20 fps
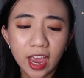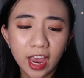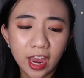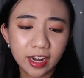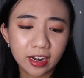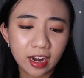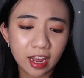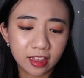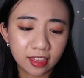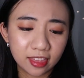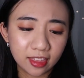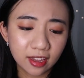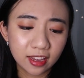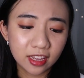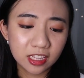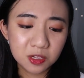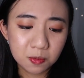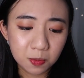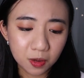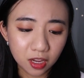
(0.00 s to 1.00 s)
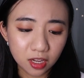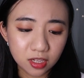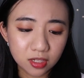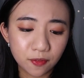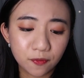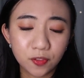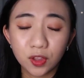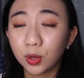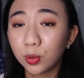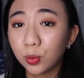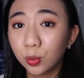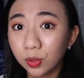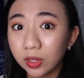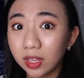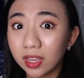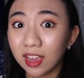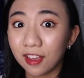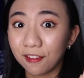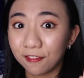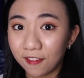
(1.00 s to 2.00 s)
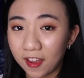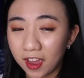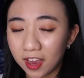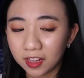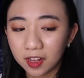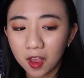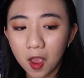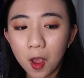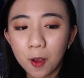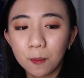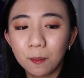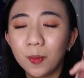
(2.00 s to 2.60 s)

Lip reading: And I think it's because of the cooling effect.